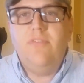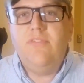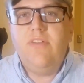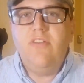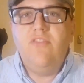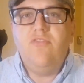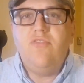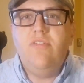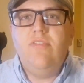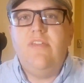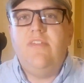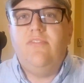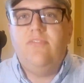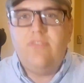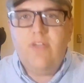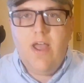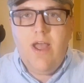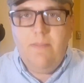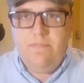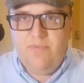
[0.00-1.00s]
Essentially, they
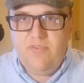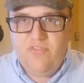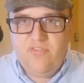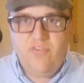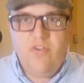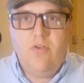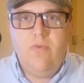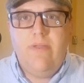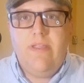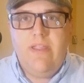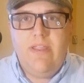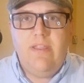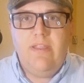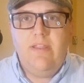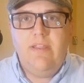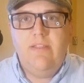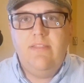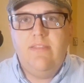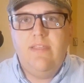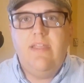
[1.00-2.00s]
stopped
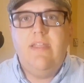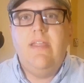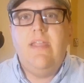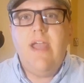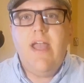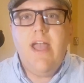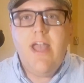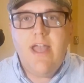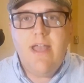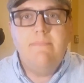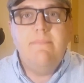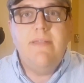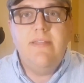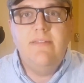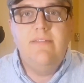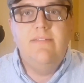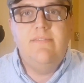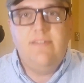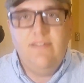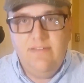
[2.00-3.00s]
showing the Gab
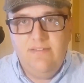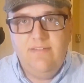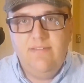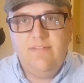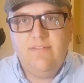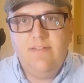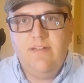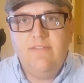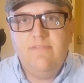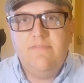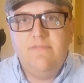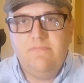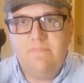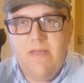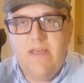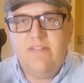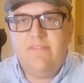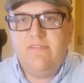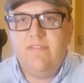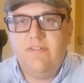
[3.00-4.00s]
instance of
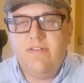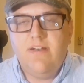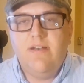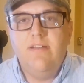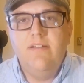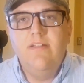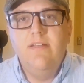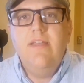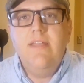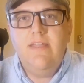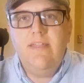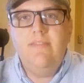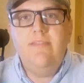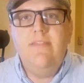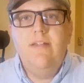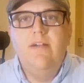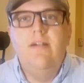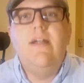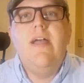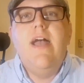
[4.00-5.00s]
Mastodon
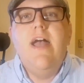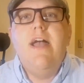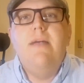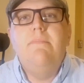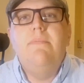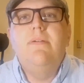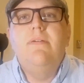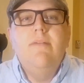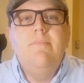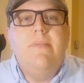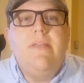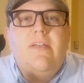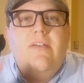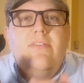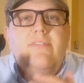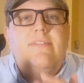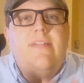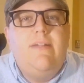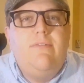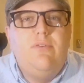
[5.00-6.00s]
in their app
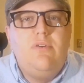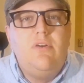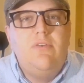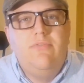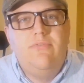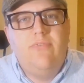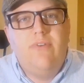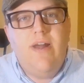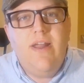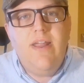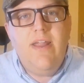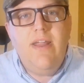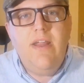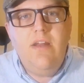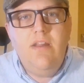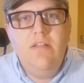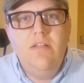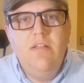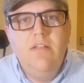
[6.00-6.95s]
because they were afraid